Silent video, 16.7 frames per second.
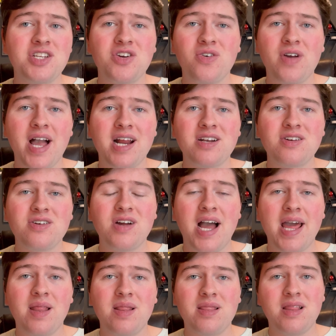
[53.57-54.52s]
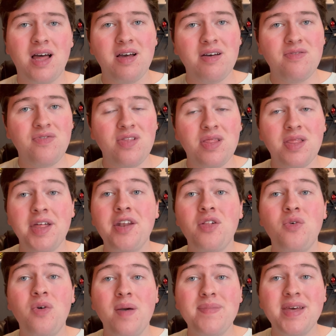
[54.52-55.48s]
director. I love
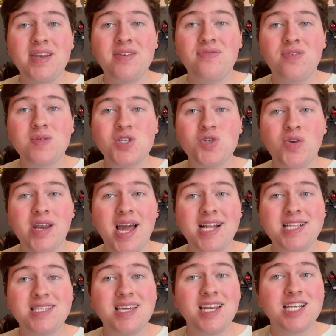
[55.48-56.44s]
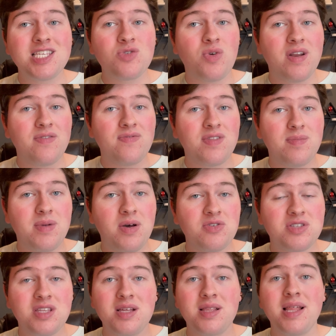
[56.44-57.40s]
Little Women from 2019. It's one of the
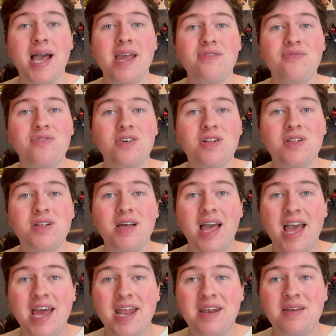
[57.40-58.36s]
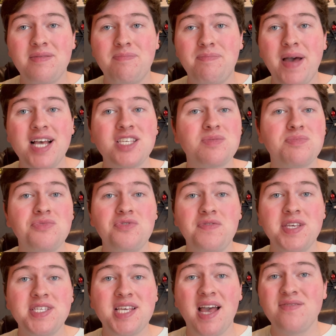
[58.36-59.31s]
most delightful and best
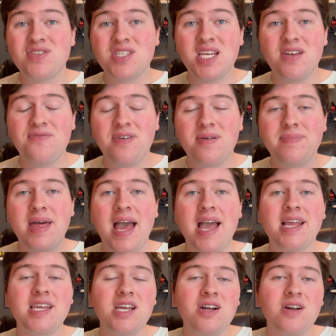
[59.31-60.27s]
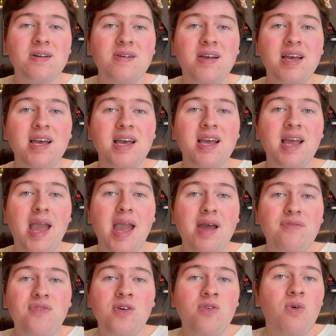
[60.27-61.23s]
movies I've seen from that year.
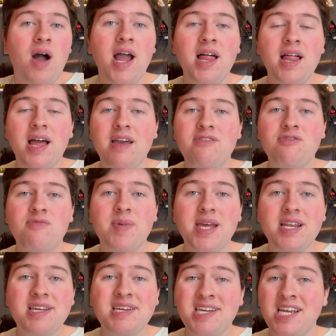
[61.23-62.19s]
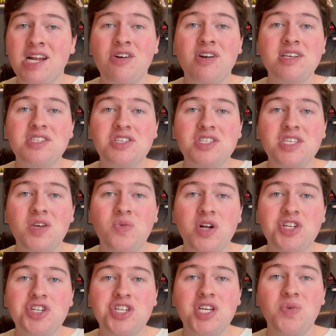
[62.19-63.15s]
And for a while, I've been curious to see
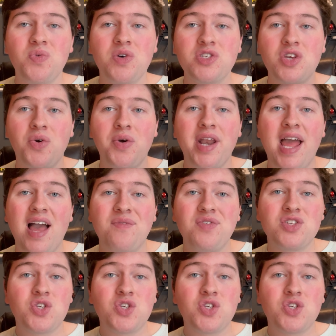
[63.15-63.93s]
what she was going to have in